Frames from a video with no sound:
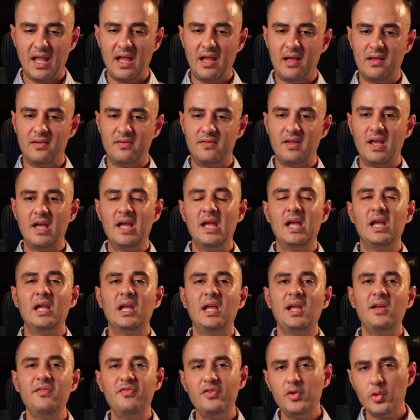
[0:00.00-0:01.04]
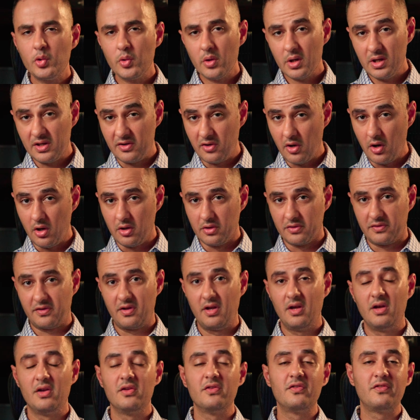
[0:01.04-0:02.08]
is, if your adult
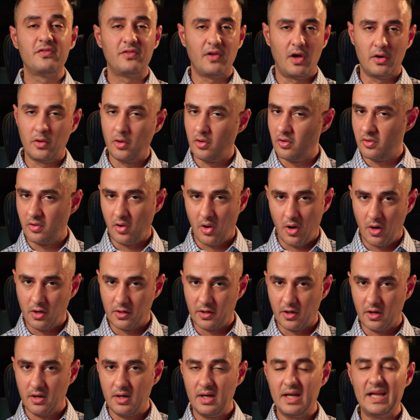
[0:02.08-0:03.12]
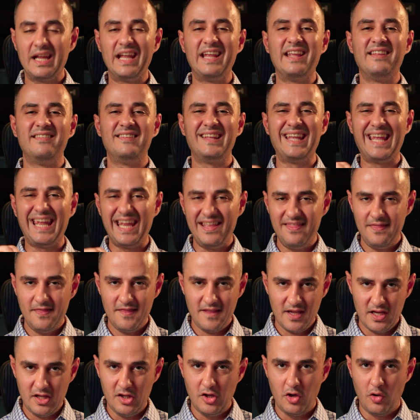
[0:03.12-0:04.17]
son or daughter is in
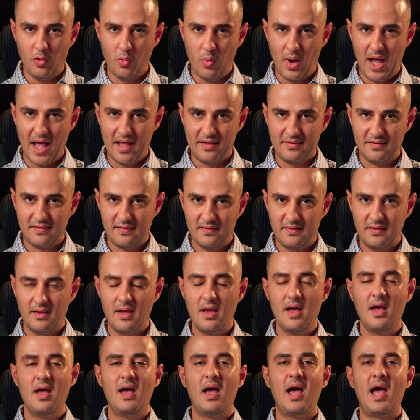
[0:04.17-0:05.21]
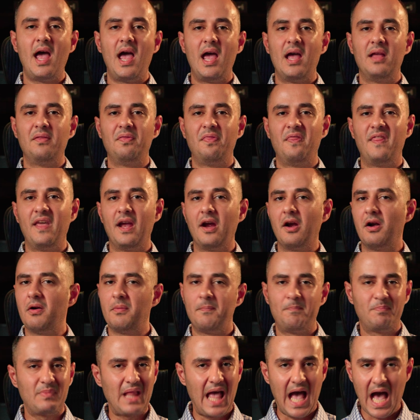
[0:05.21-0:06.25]
the US and
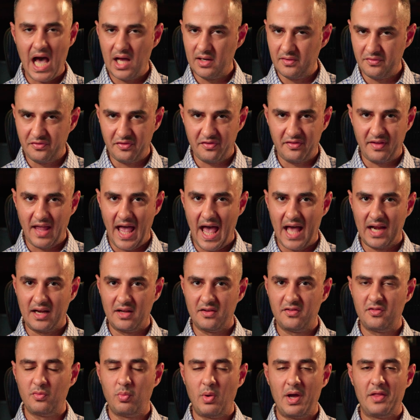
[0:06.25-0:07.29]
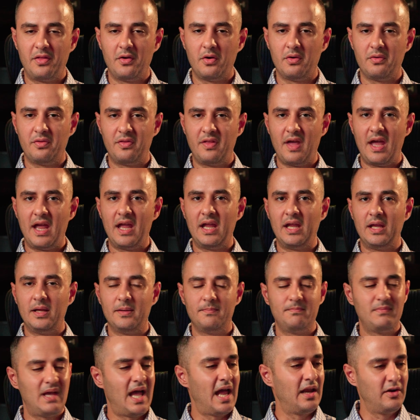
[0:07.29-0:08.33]
they're out of status, whether they
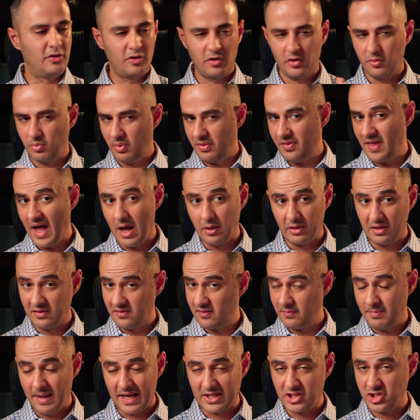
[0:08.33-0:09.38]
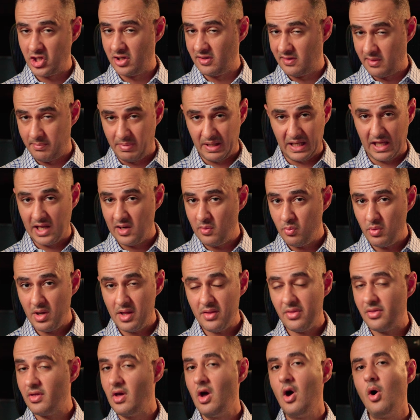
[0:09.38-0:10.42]
entered without inspection to begin
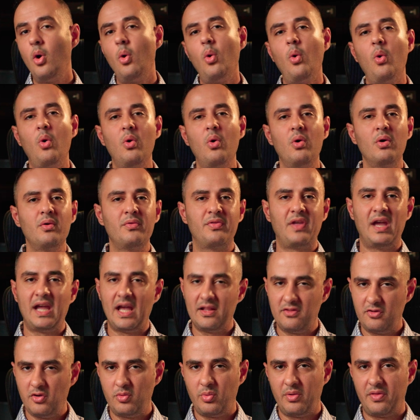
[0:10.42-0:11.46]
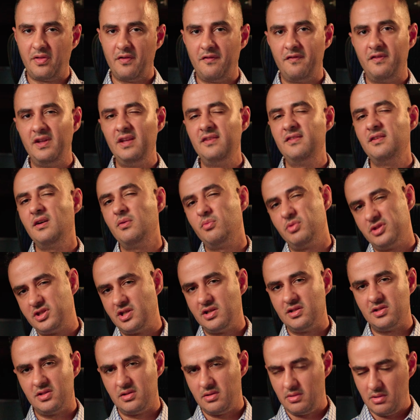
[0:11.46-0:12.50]
with, or they entered with a visa, which
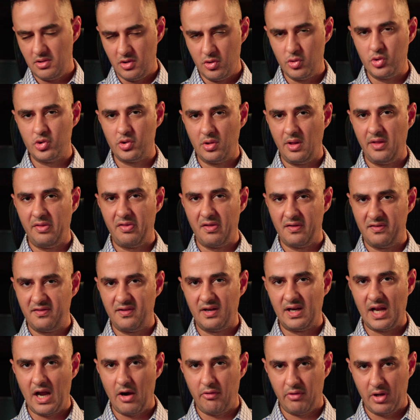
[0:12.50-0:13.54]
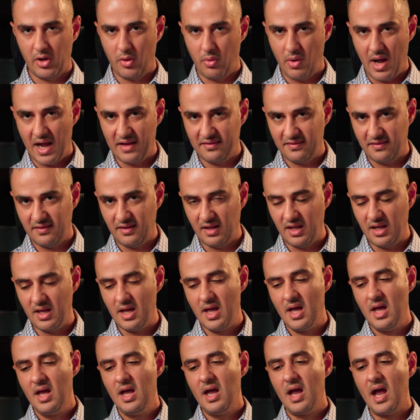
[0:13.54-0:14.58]
is usually the scenario I see,
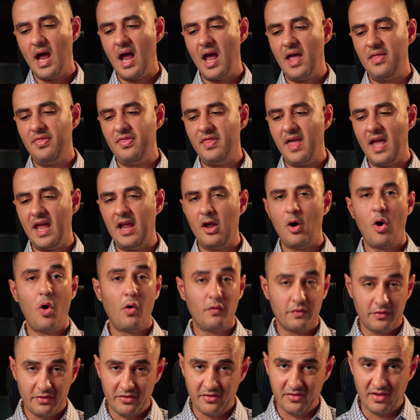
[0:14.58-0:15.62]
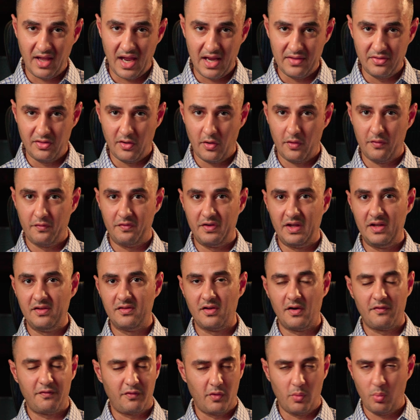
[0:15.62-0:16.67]
and they overstayed their
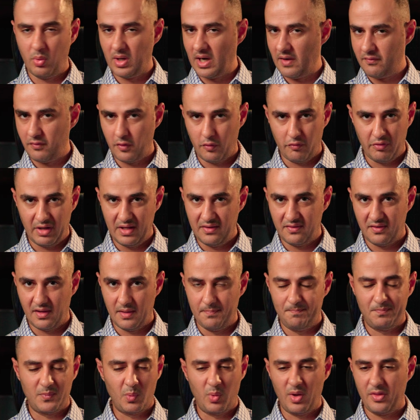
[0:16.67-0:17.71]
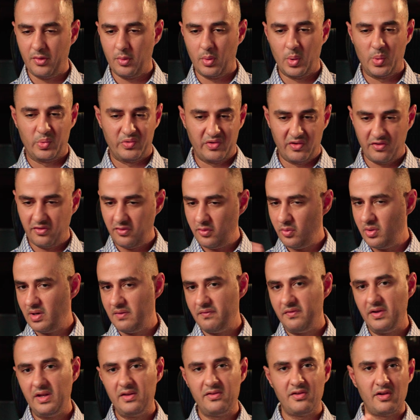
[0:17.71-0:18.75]
visa for whatever reason, whether it was a student
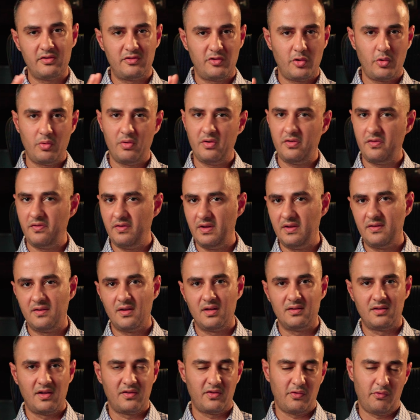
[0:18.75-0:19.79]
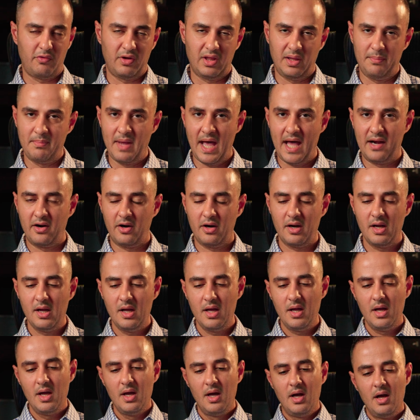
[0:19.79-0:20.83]
visa, tourist visa, it doesn't really matter.
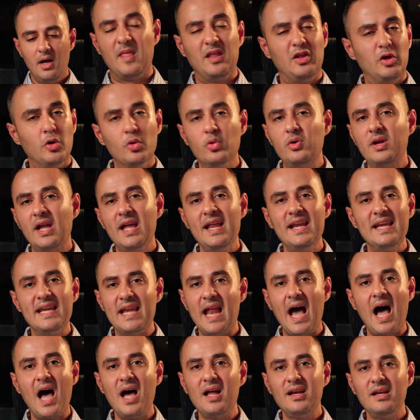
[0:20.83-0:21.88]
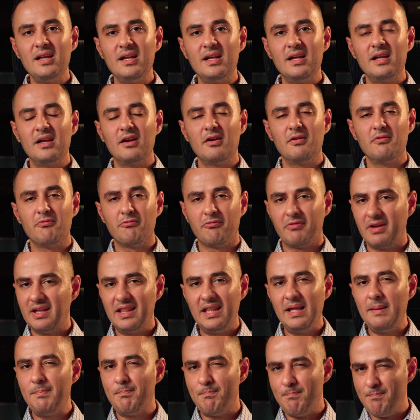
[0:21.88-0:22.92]
You cannot
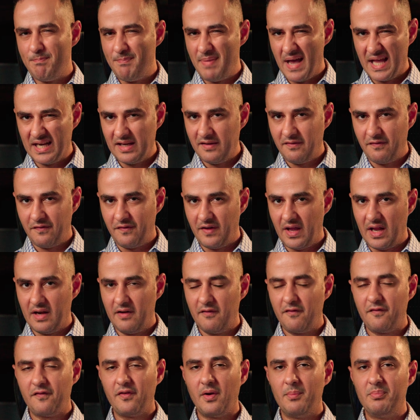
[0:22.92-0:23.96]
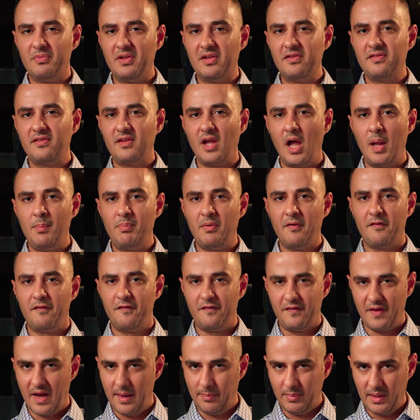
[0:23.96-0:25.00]
really benefit from this type of
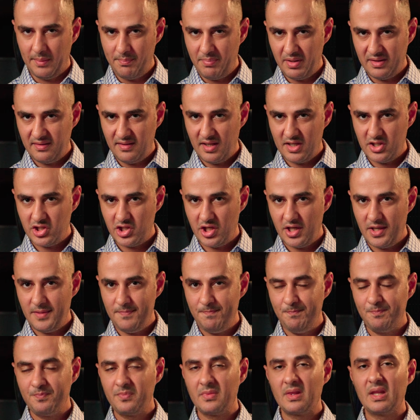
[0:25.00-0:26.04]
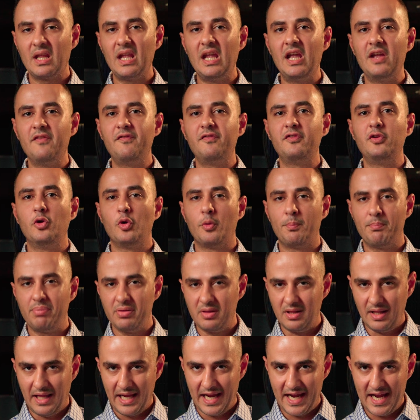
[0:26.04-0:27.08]
family petition if your
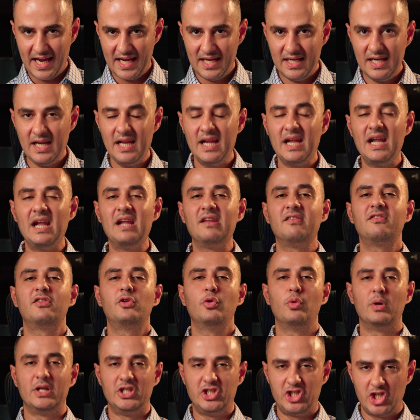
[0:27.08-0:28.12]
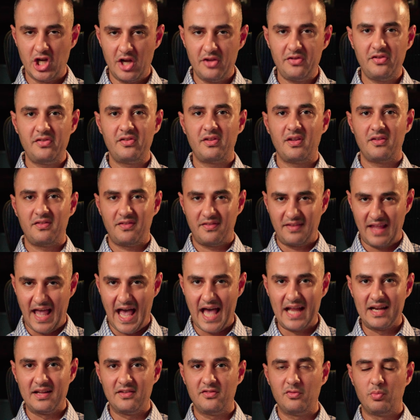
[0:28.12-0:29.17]
plan is to adjust
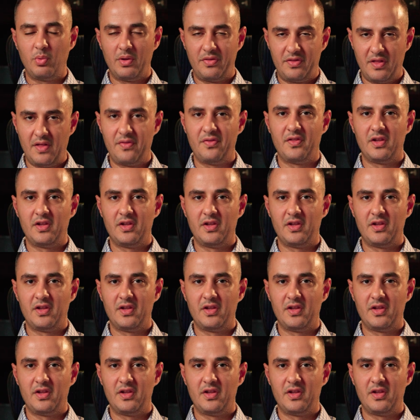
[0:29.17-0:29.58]
status within